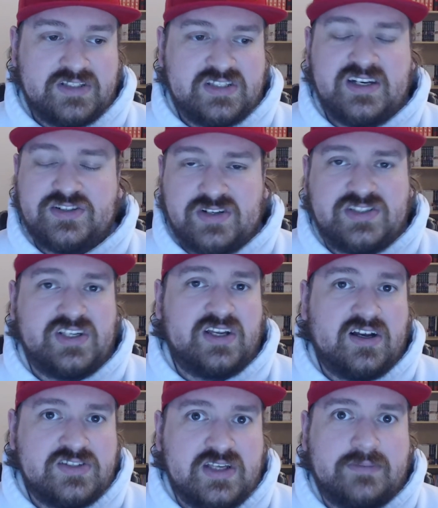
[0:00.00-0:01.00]
It's an interesting
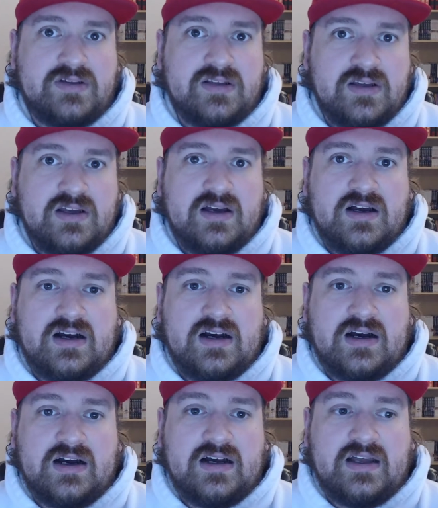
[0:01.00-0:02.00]
concept,
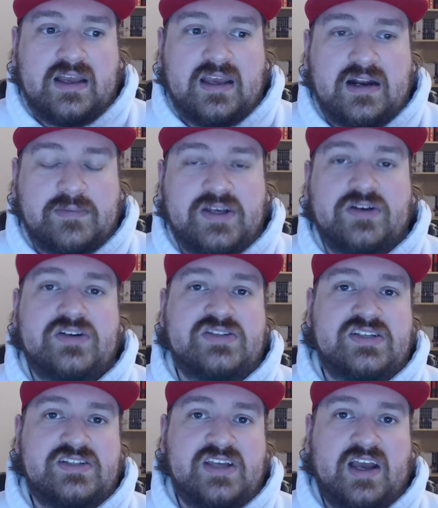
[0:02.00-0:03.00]
and I'm curious
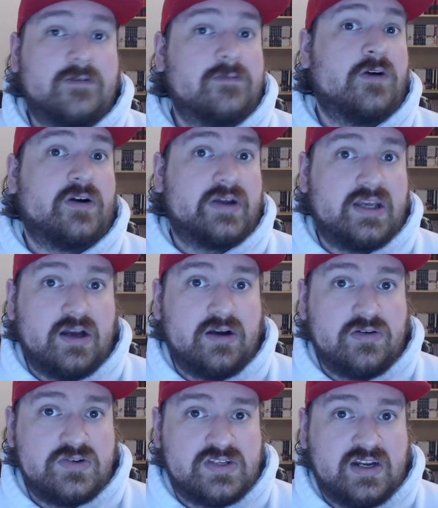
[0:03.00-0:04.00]
to see how far it
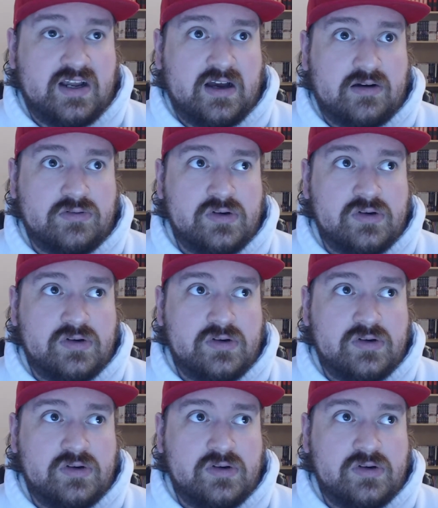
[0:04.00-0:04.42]
goes and how